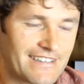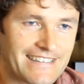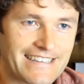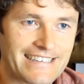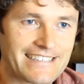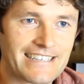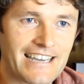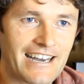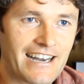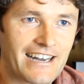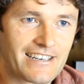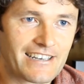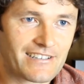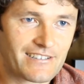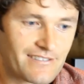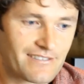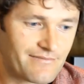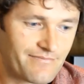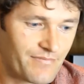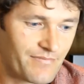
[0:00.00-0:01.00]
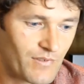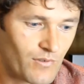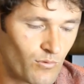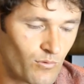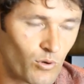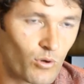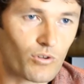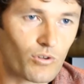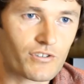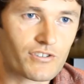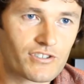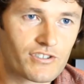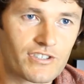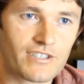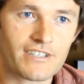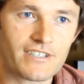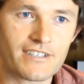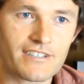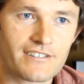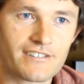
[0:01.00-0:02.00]
these aren't rulers
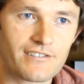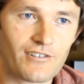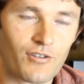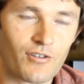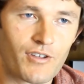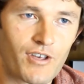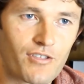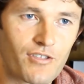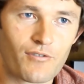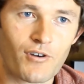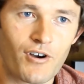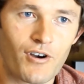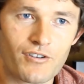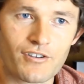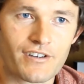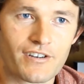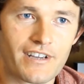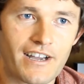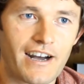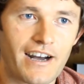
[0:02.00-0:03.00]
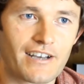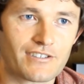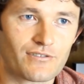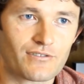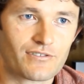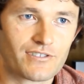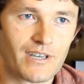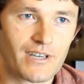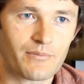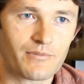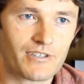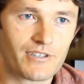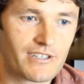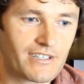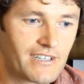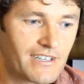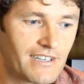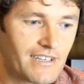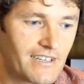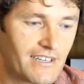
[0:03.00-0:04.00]
sitting on their throne in a castle somewhere.
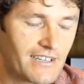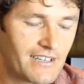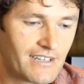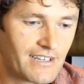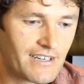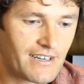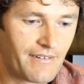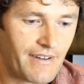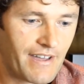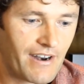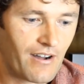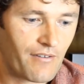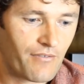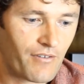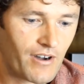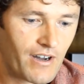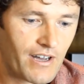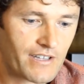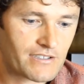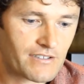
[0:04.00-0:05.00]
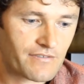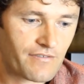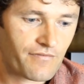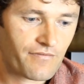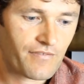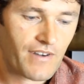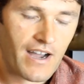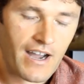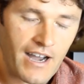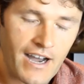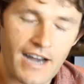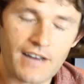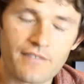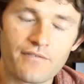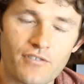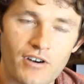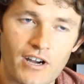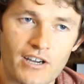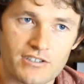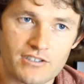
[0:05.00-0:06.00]
And it's hard
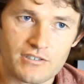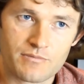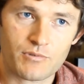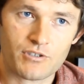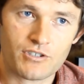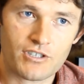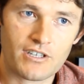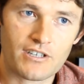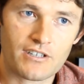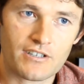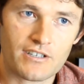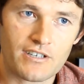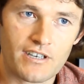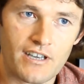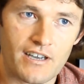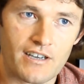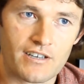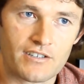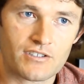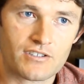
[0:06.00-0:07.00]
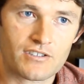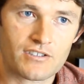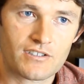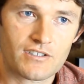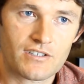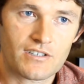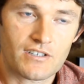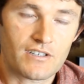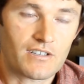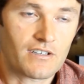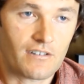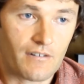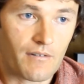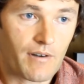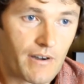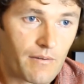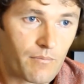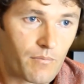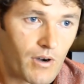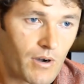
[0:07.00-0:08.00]
for us, particularly as
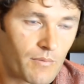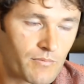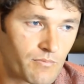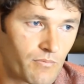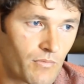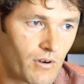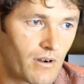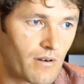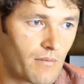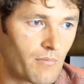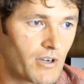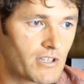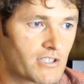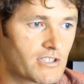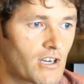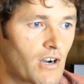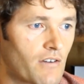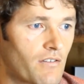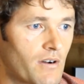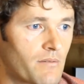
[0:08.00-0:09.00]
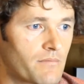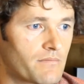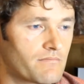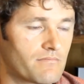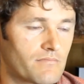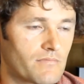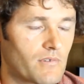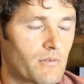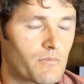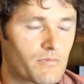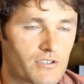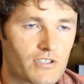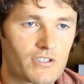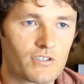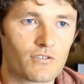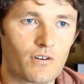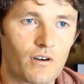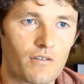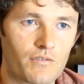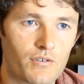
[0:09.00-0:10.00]
myself, I'm
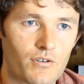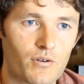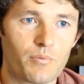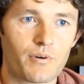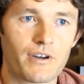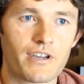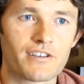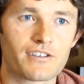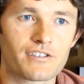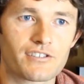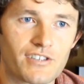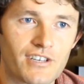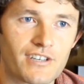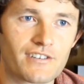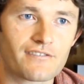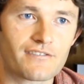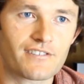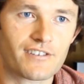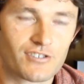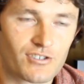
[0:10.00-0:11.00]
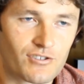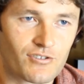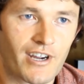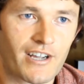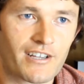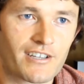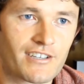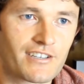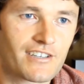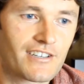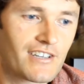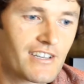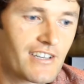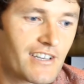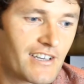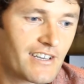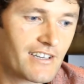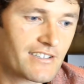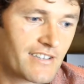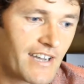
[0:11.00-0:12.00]
obviously of European descent, Australian,
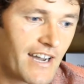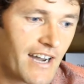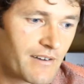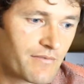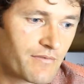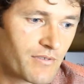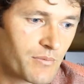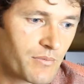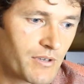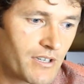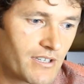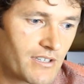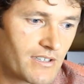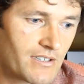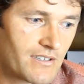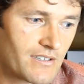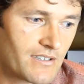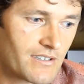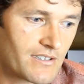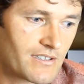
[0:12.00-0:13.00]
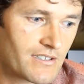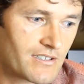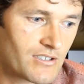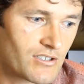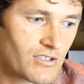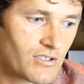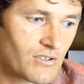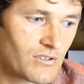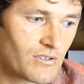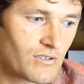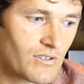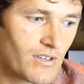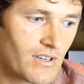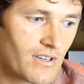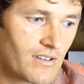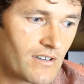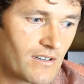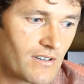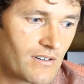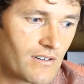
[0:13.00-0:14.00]
it's hard for me to
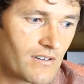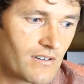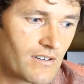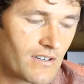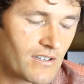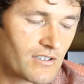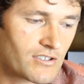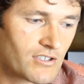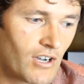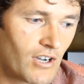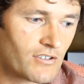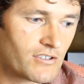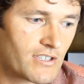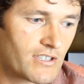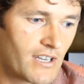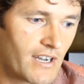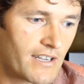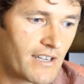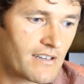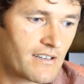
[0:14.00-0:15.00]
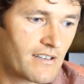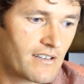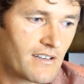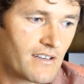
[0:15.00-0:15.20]
associate